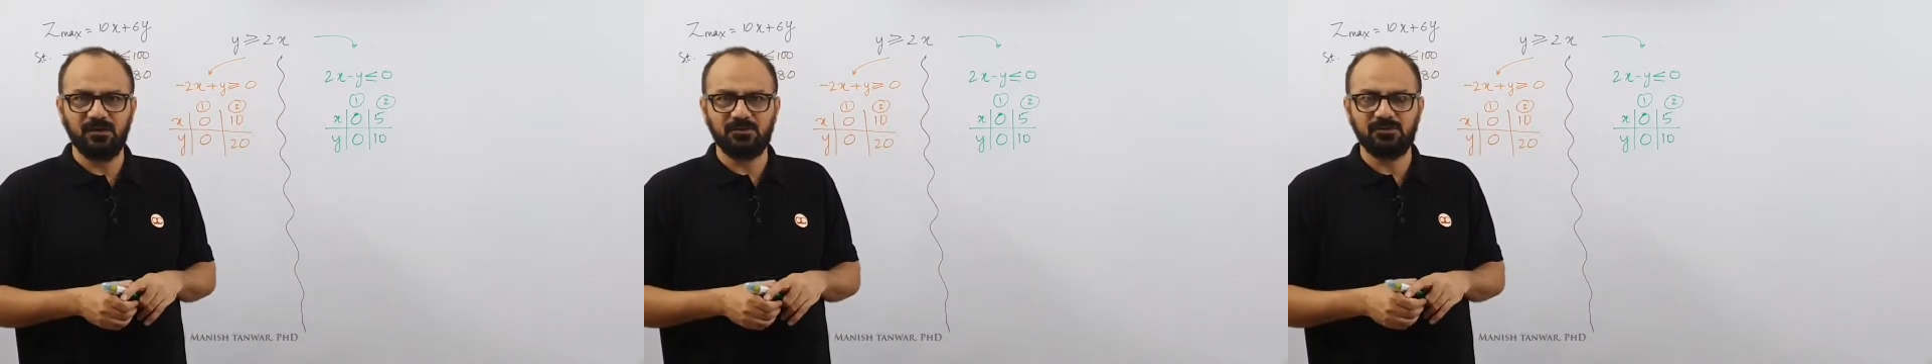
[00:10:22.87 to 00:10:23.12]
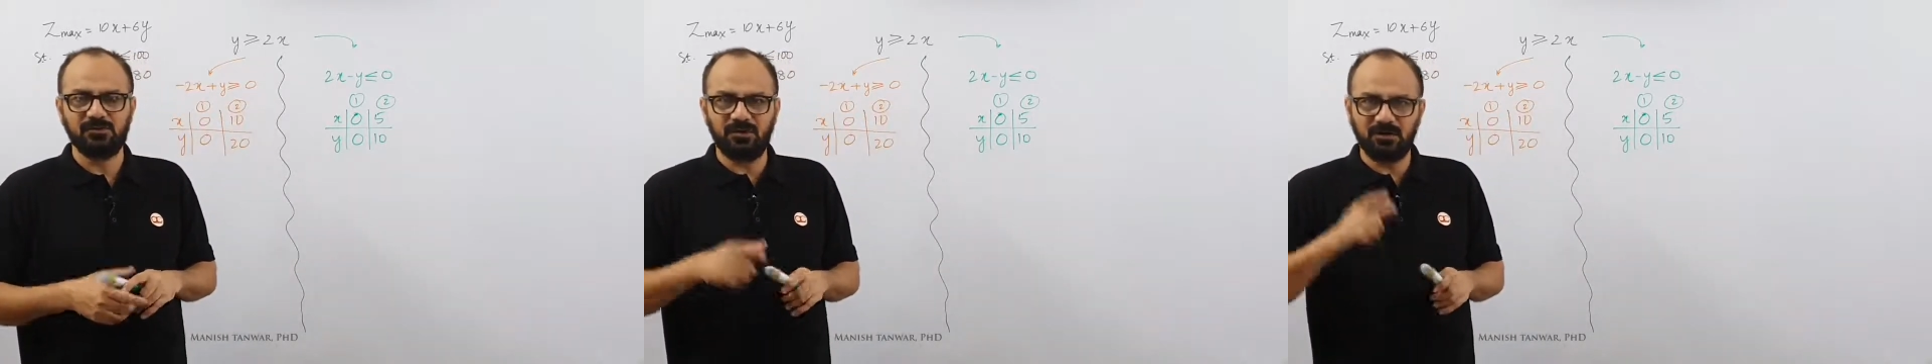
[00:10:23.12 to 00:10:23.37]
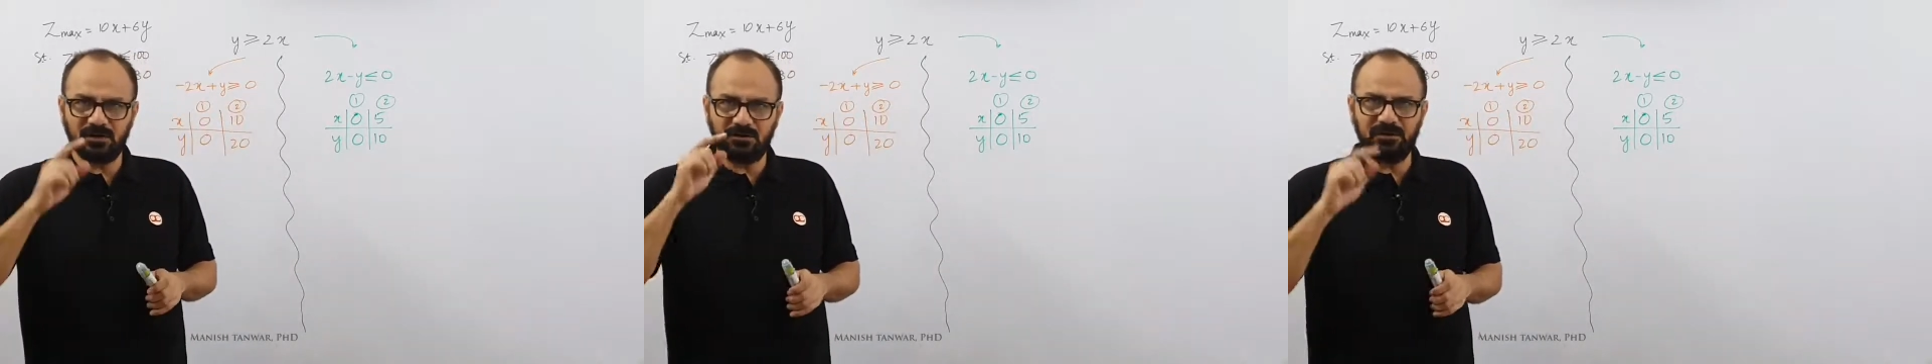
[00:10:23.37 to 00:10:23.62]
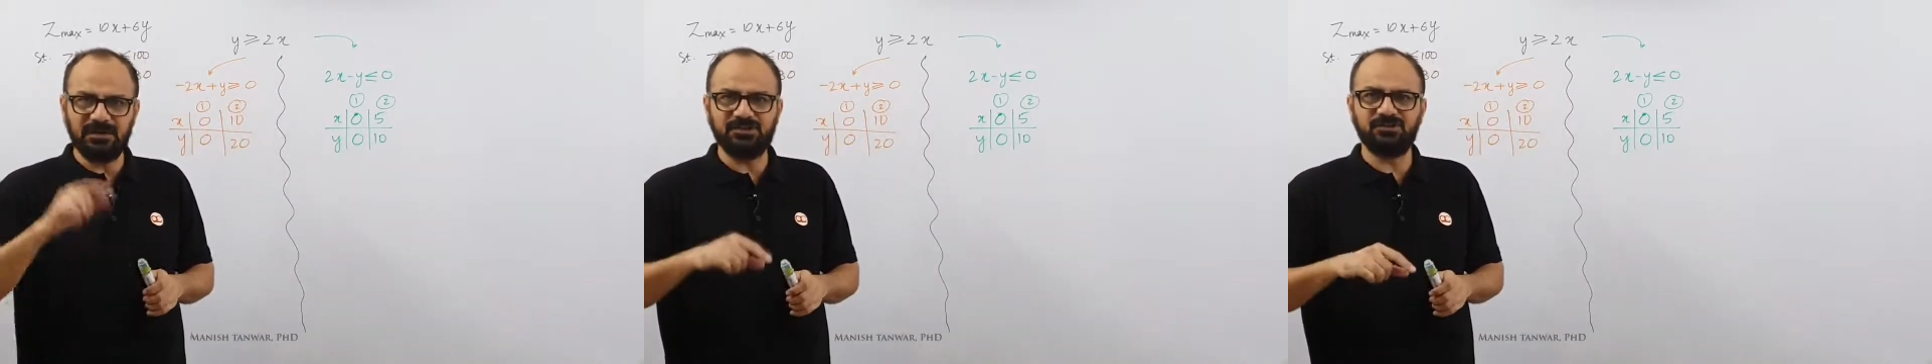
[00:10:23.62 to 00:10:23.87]
So in order
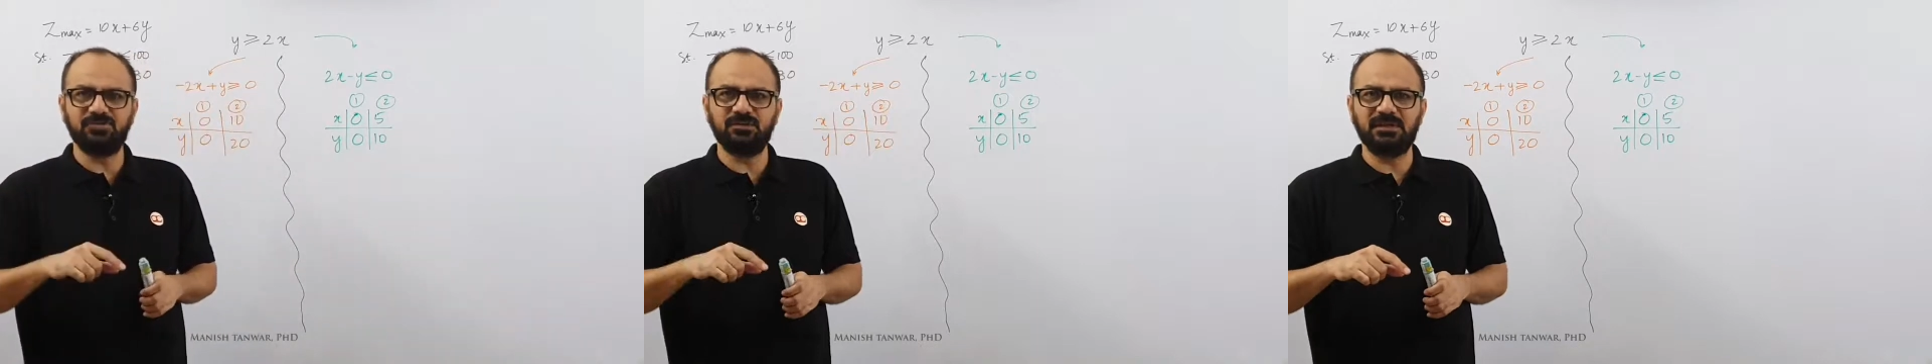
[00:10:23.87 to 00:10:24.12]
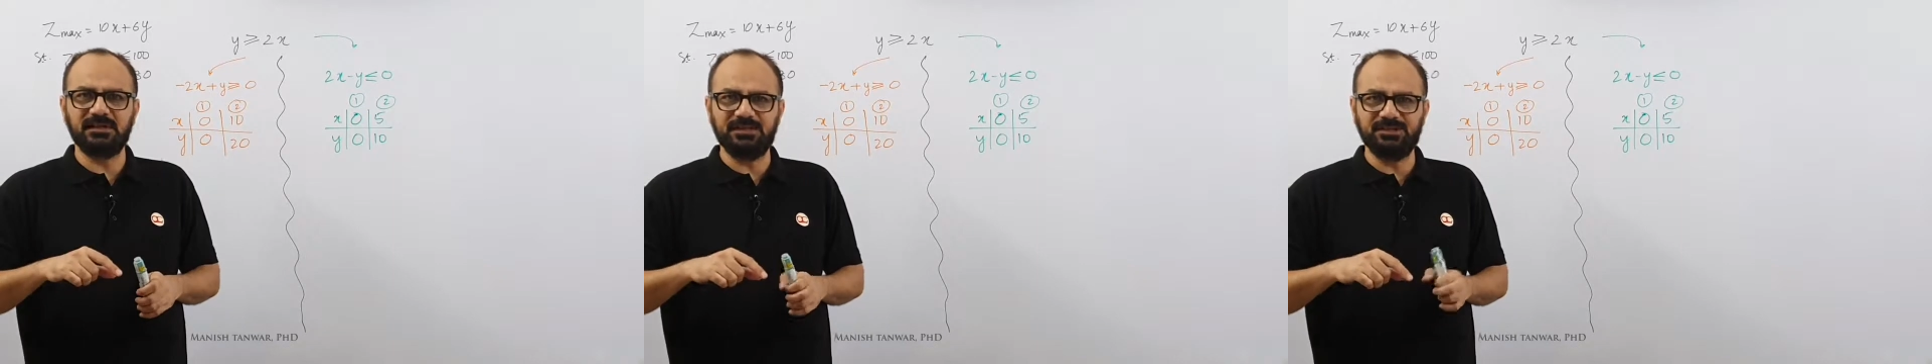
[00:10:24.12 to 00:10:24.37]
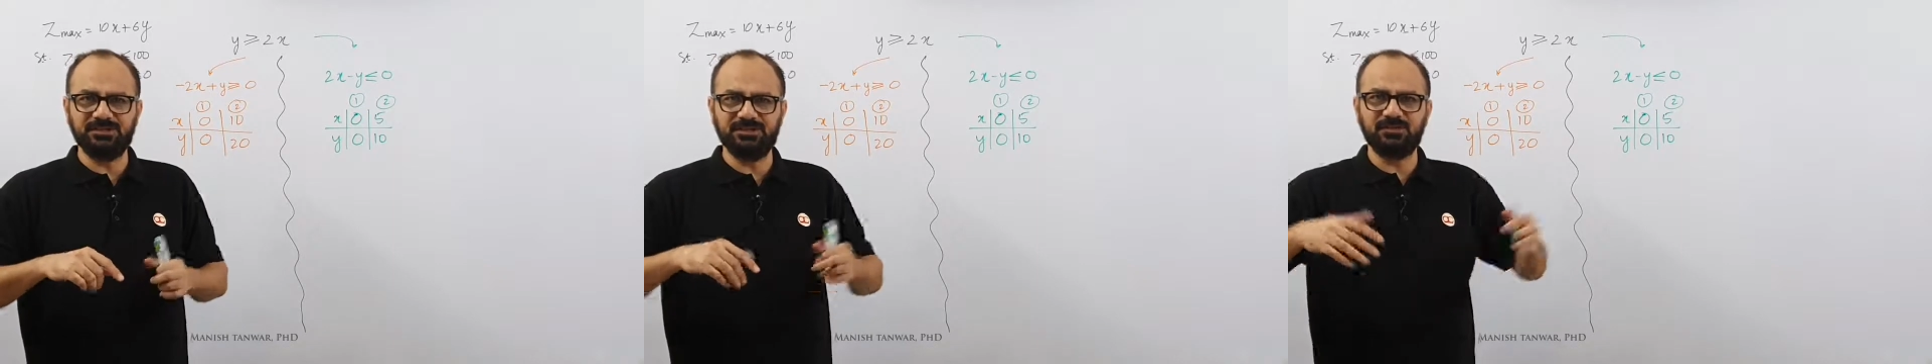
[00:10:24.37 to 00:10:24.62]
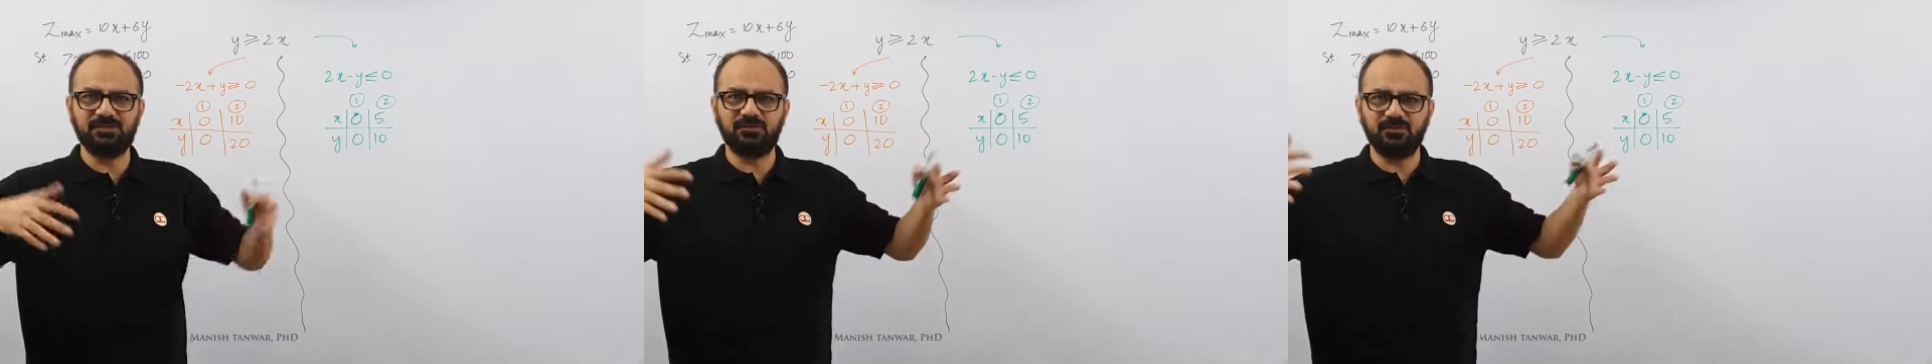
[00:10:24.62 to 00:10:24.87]
to reach to the
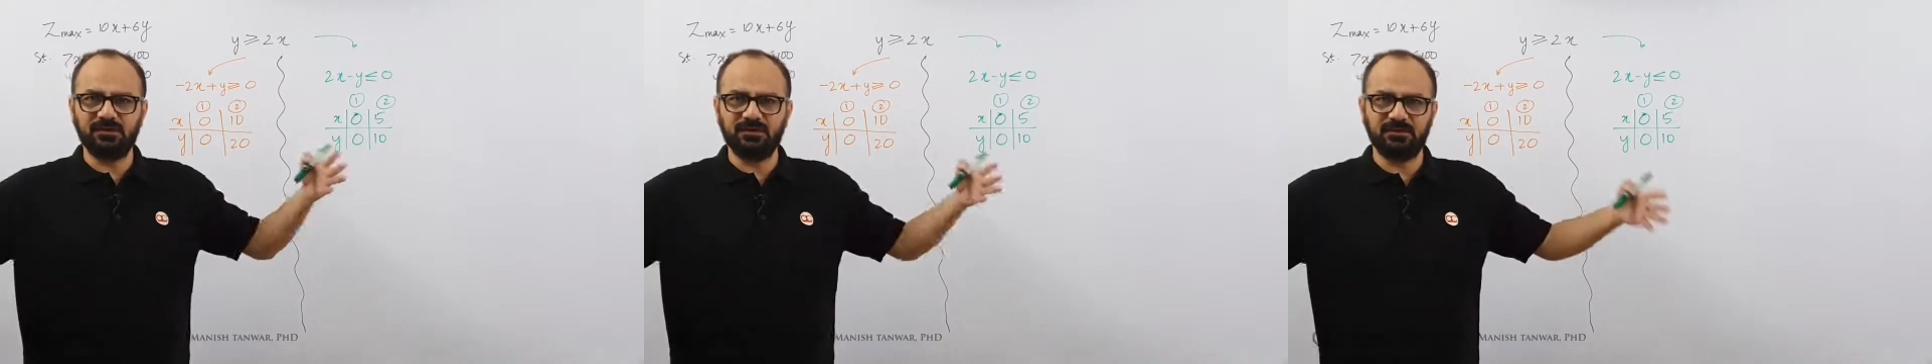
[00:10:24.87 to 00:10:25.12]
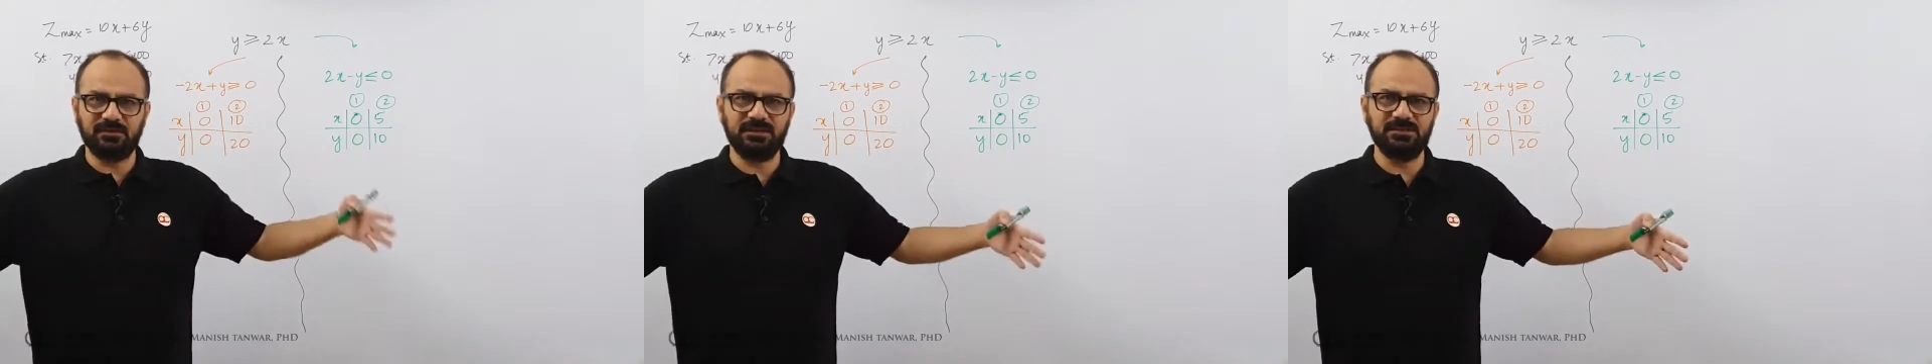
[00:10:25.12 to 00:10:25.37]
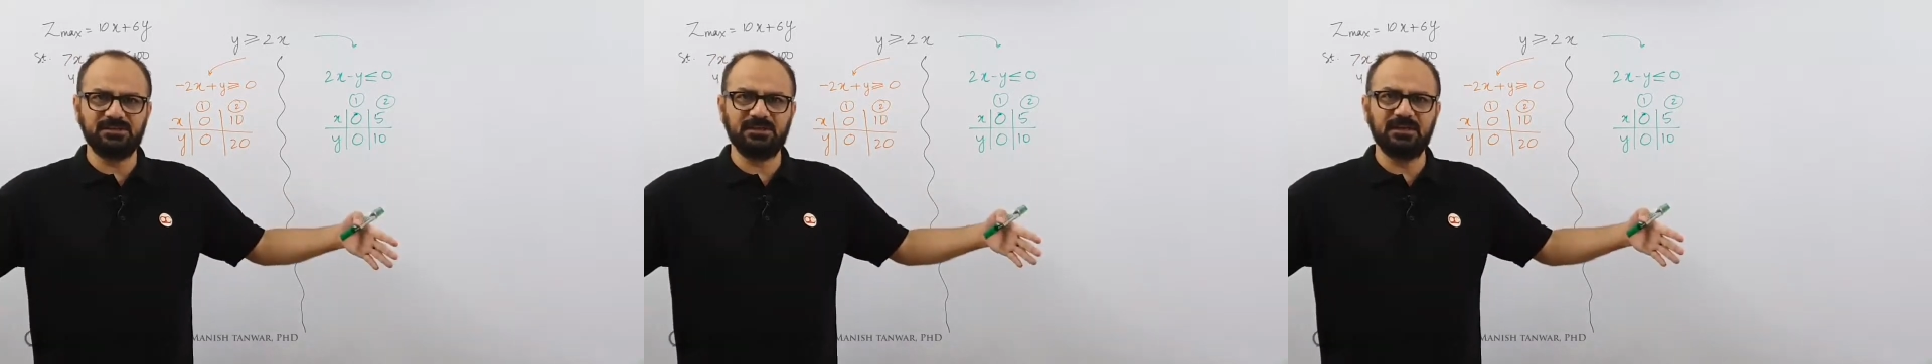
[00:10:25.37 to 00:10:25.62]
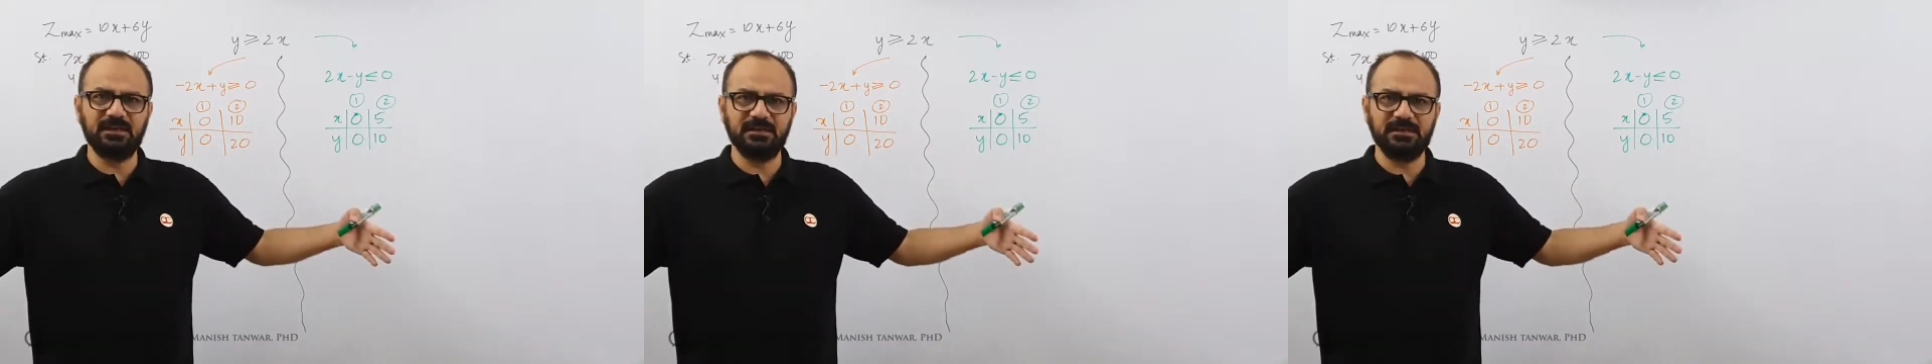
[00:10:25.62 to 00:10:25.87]
regions, to reach
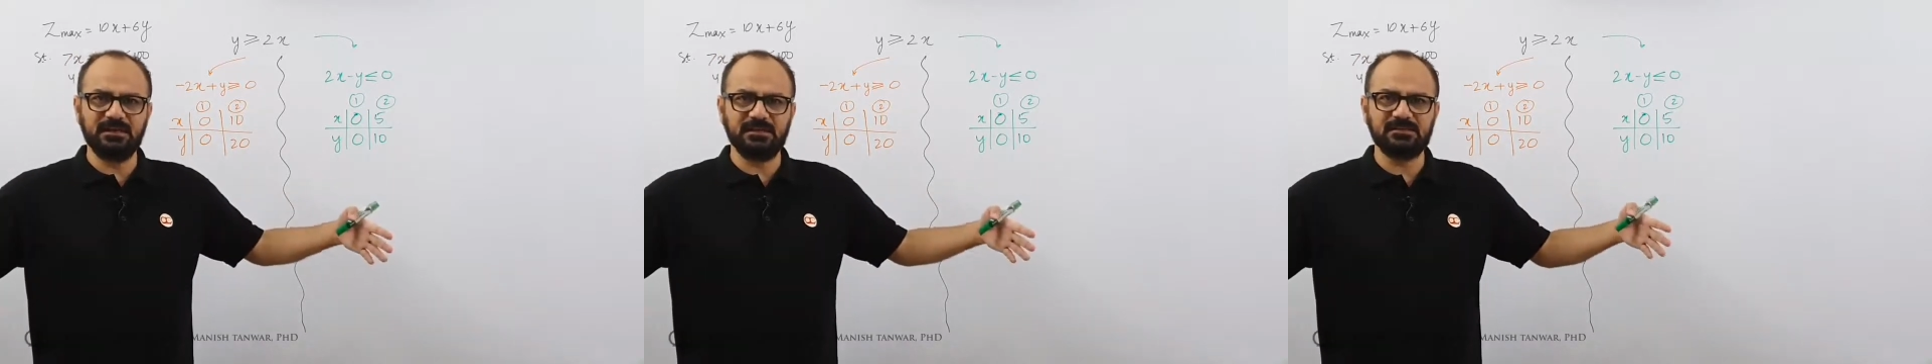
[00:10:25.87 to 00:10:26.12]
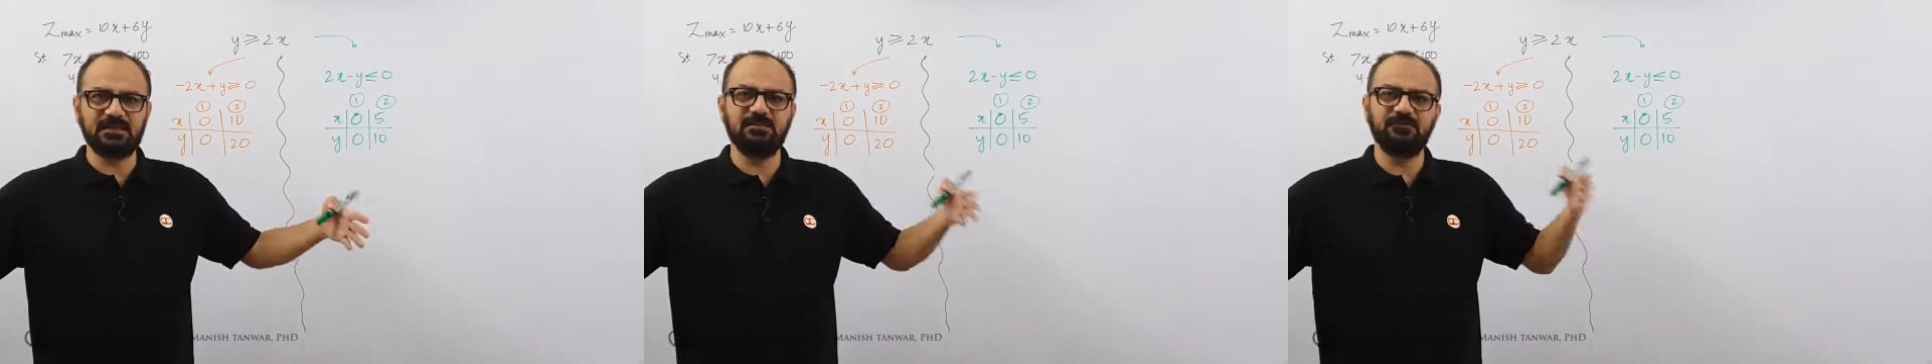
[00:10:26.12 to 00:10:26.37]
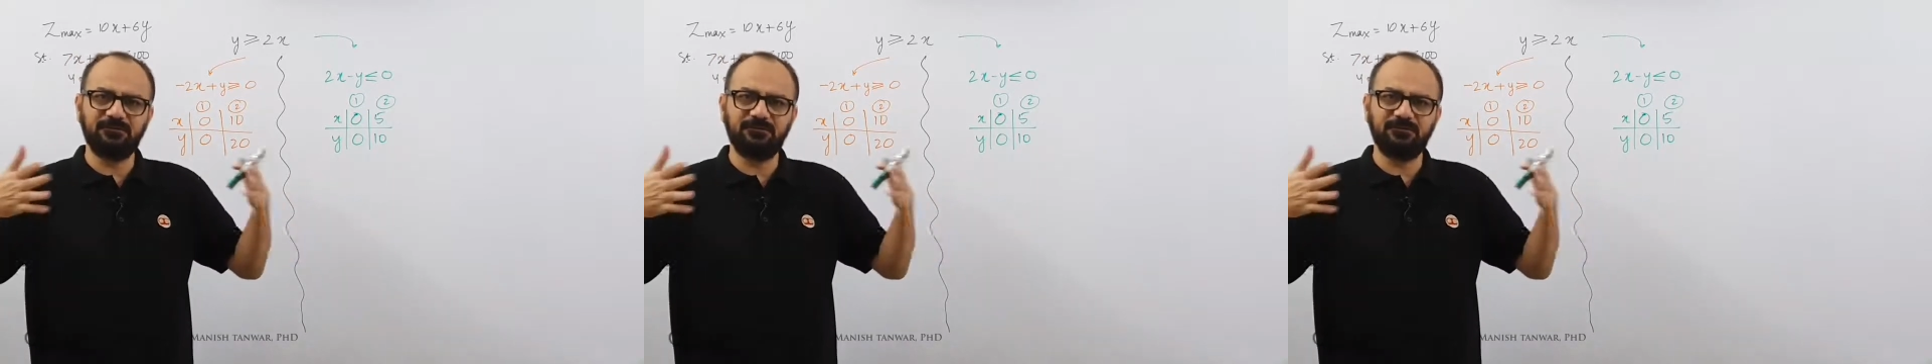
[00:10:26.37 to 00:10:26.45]
the areas,